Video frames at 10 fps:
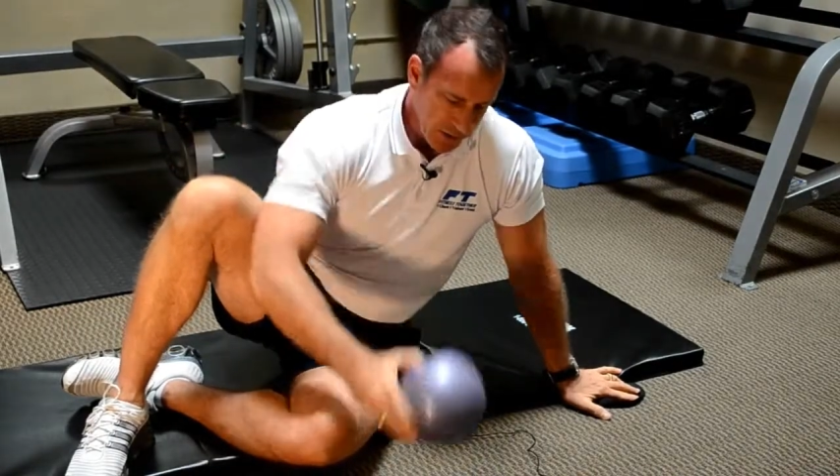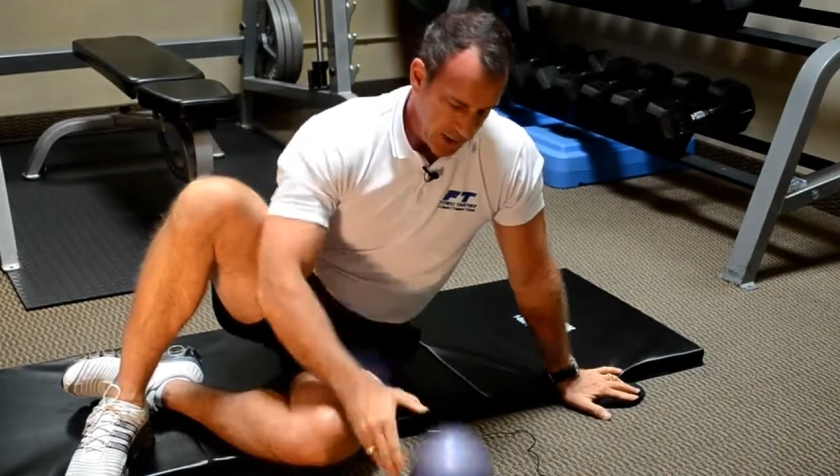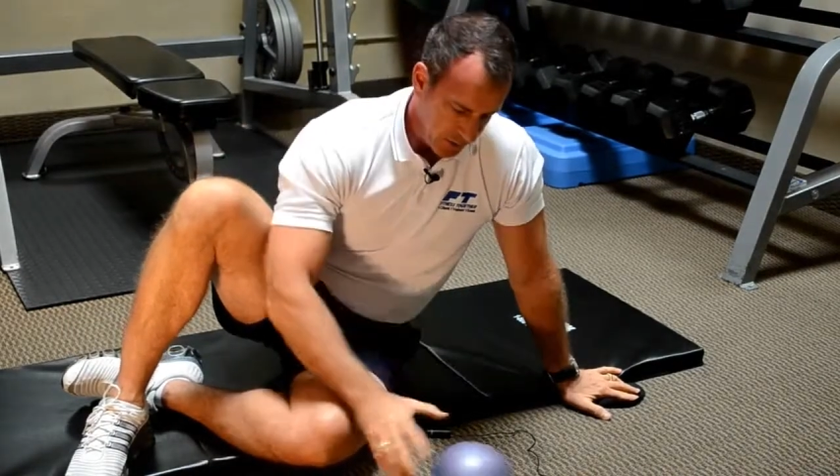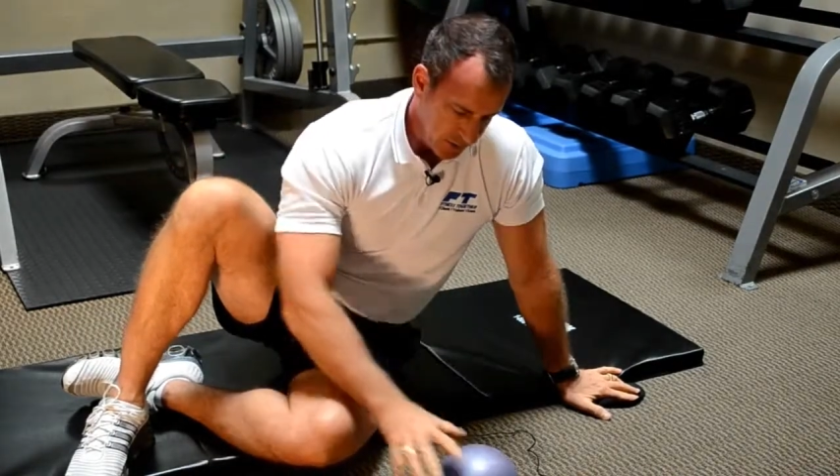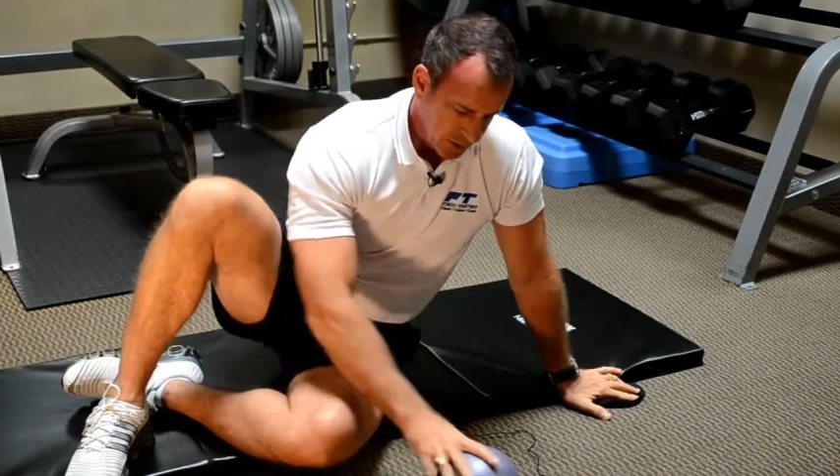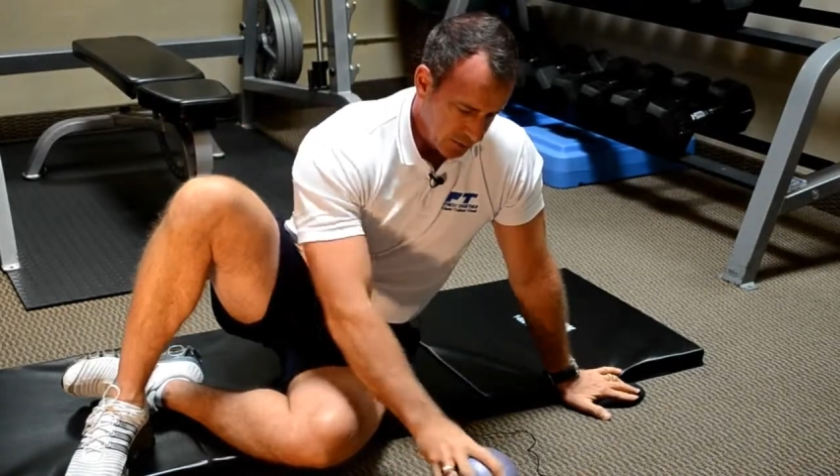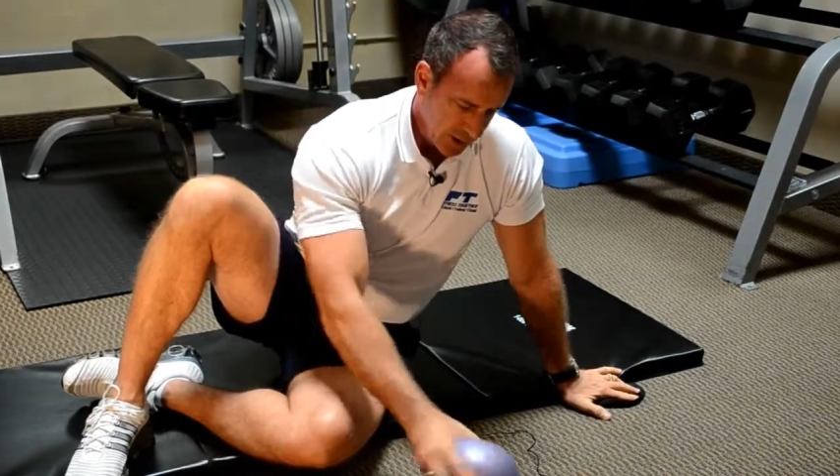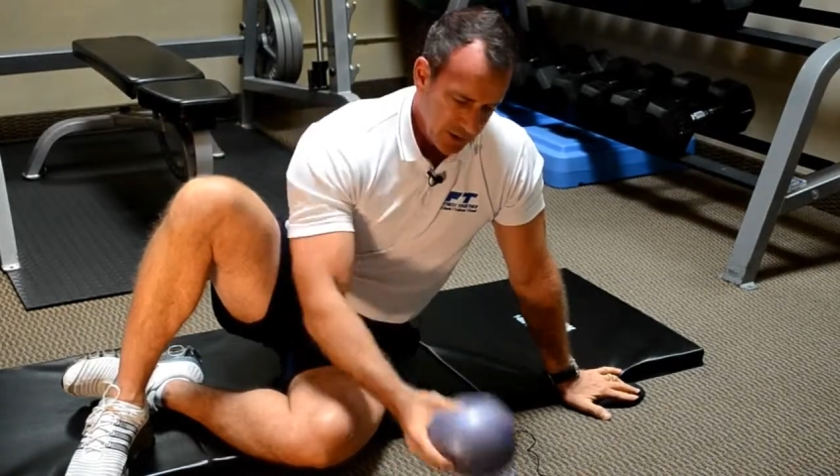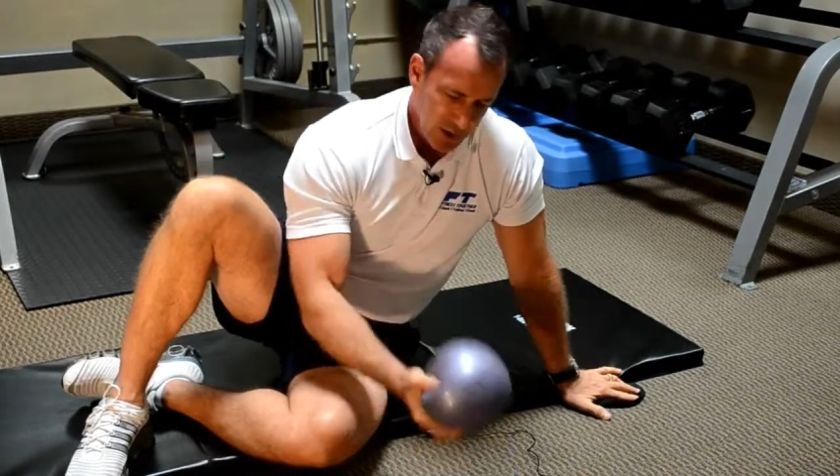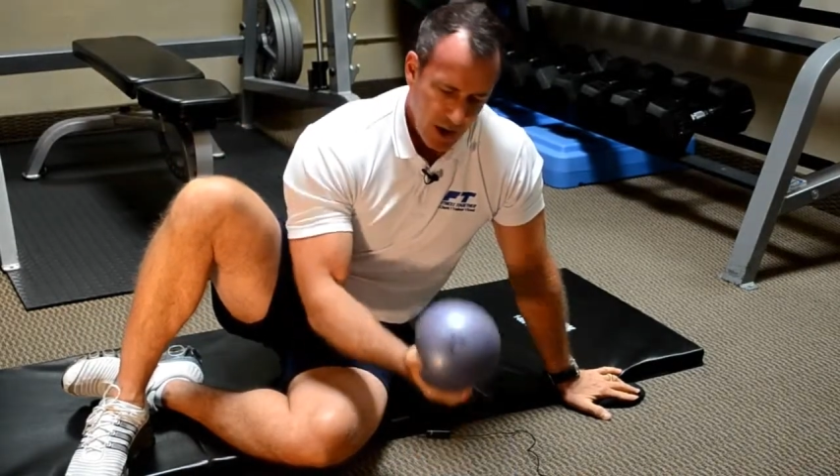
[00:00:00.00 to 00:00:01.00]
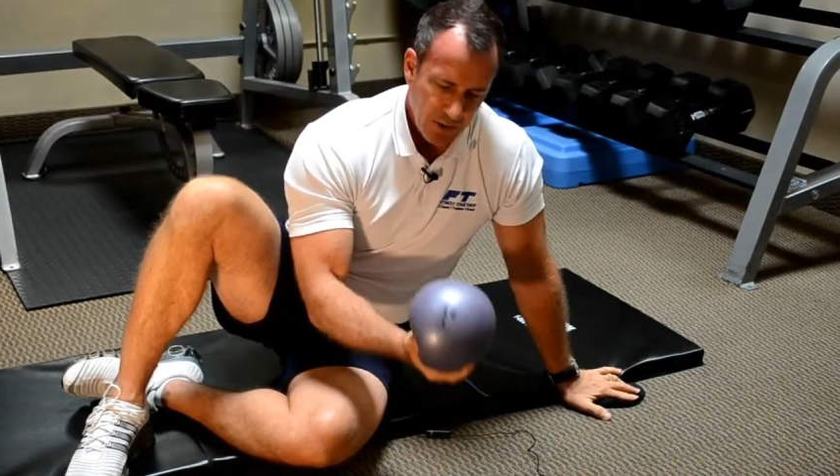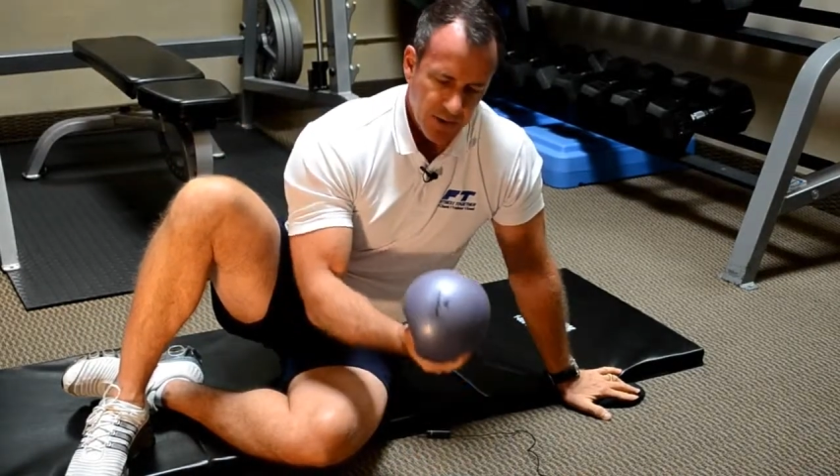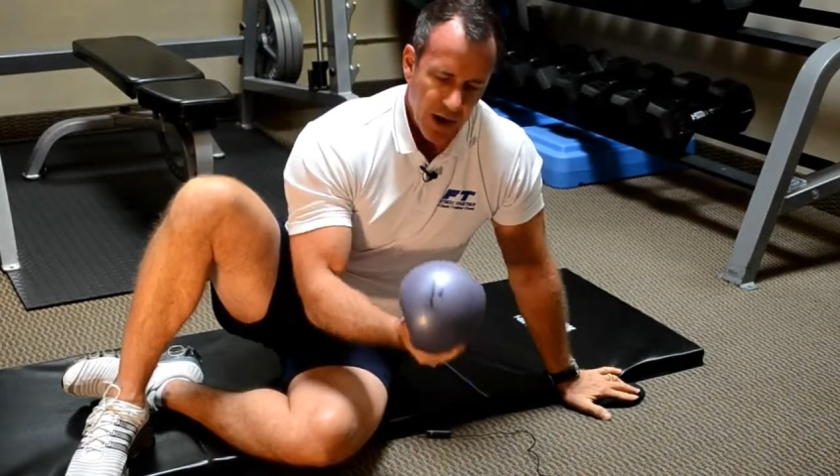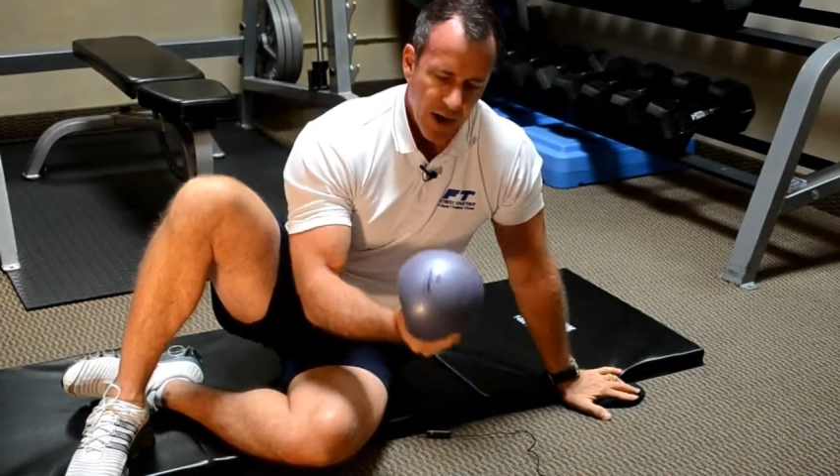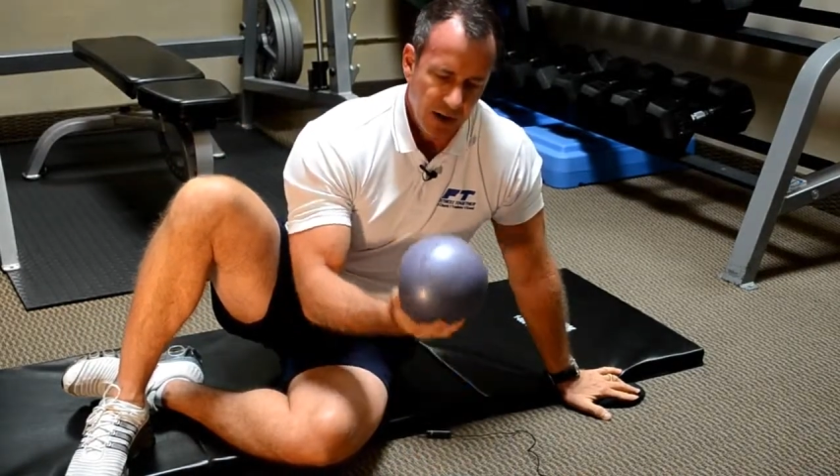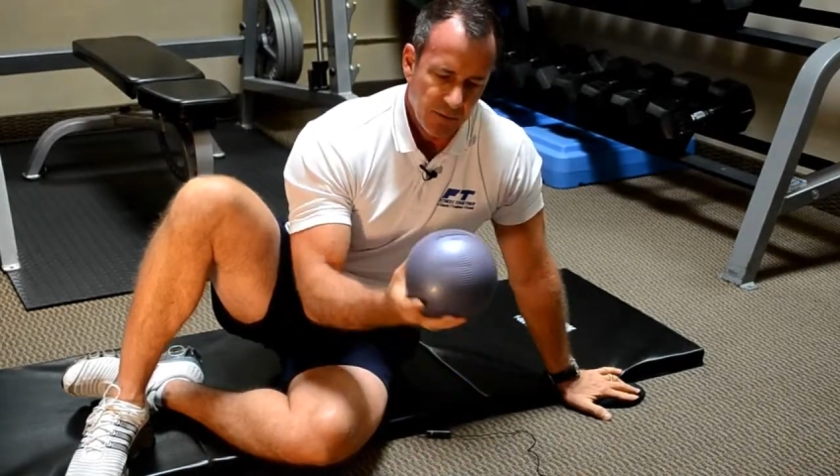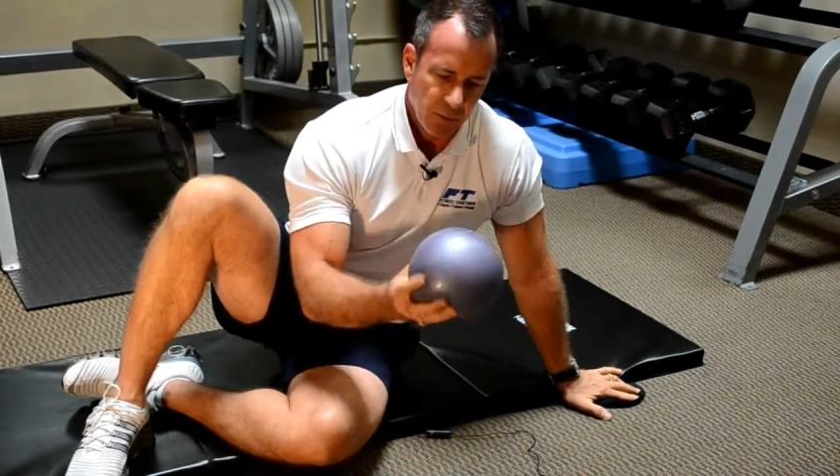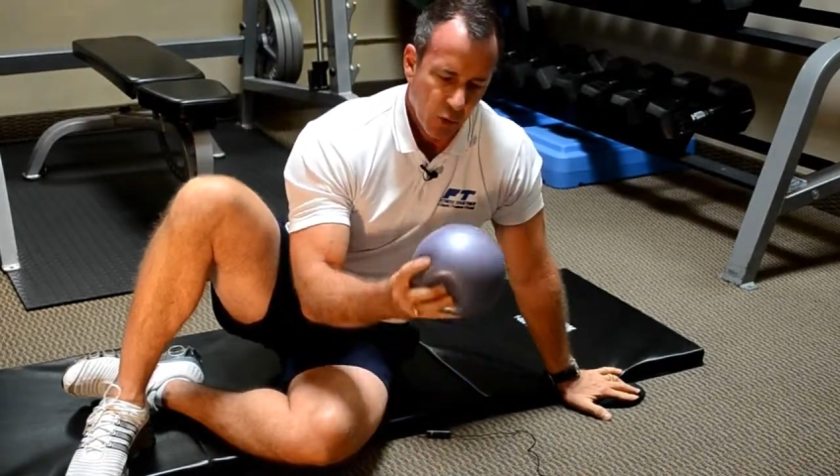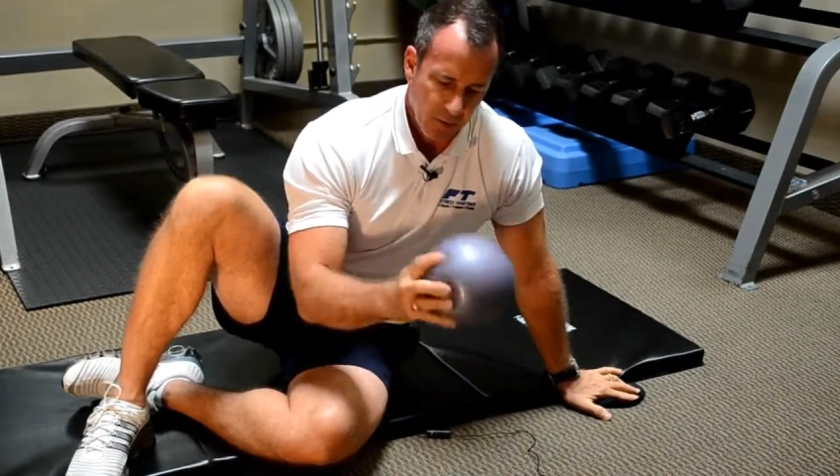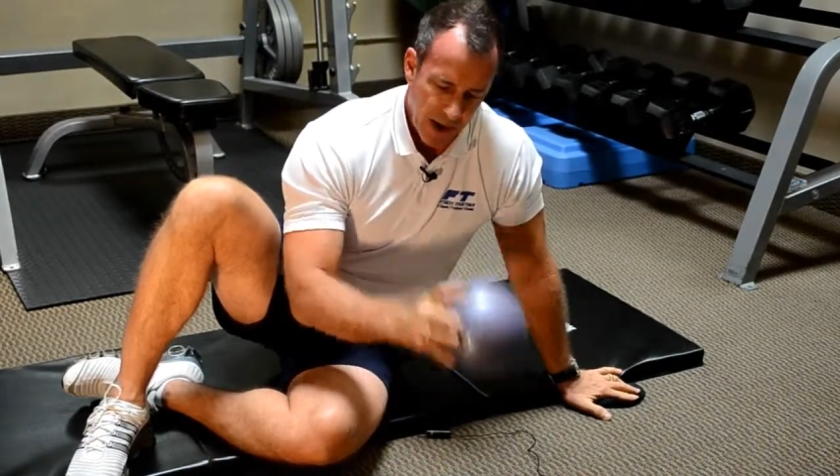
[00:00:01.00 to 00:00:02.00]
This happens to be a soft-sided
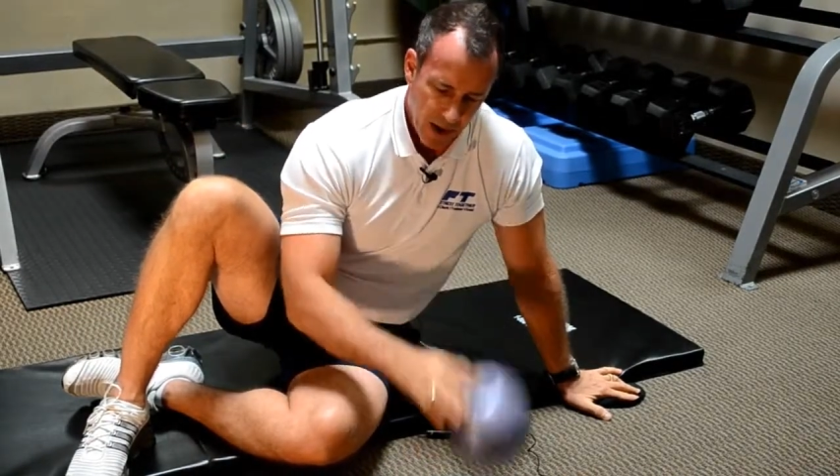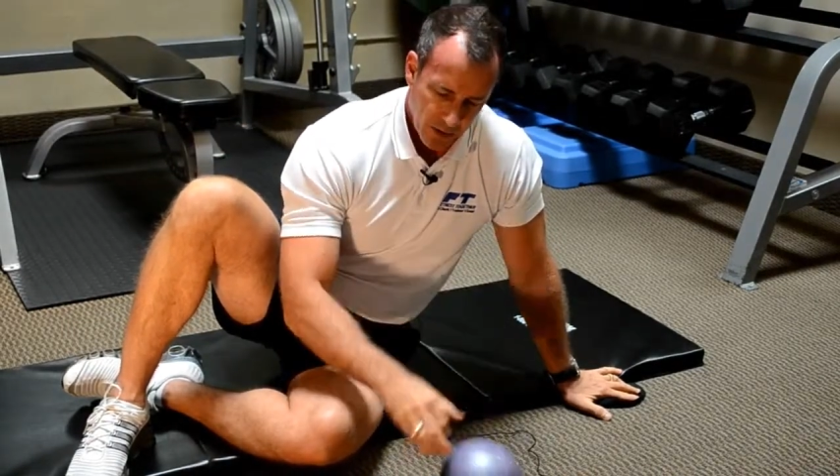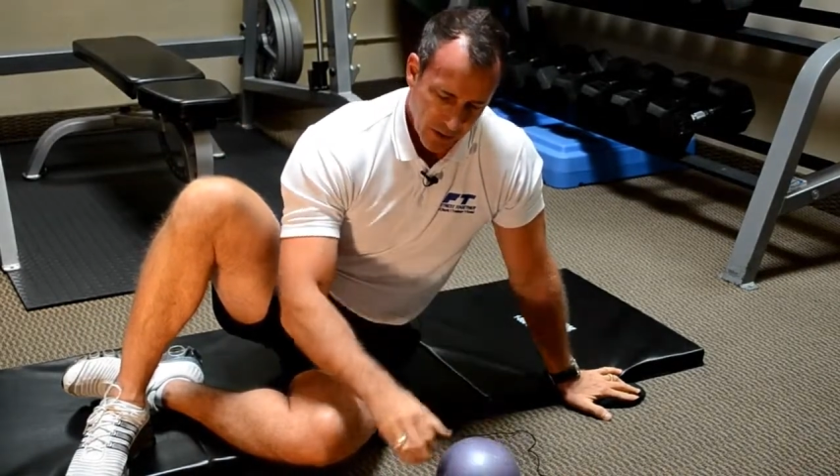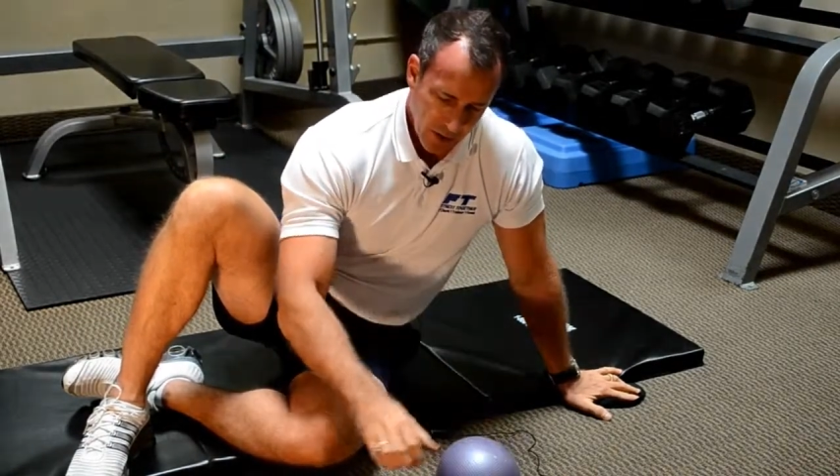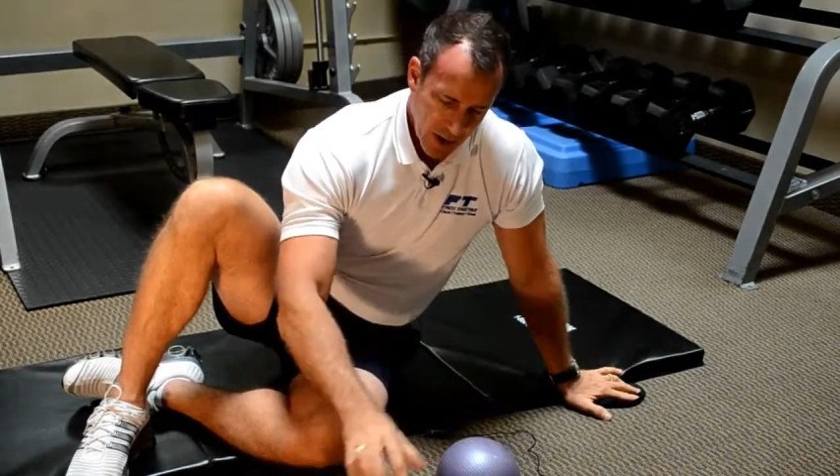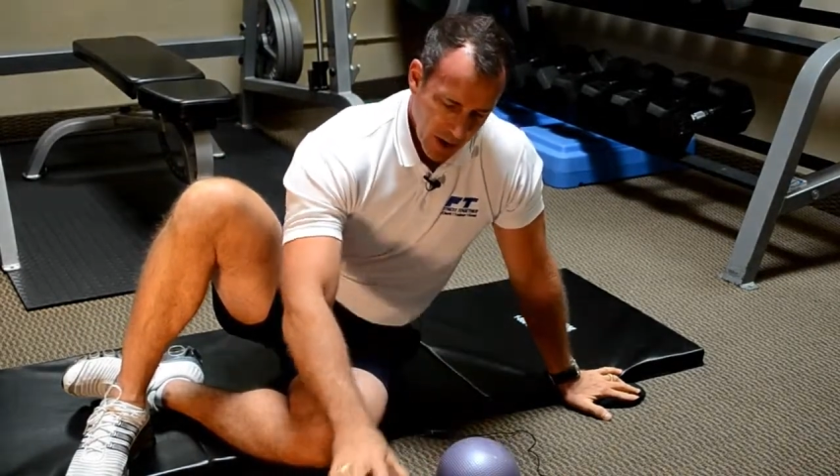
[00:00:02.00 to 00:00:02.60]
four-pounder,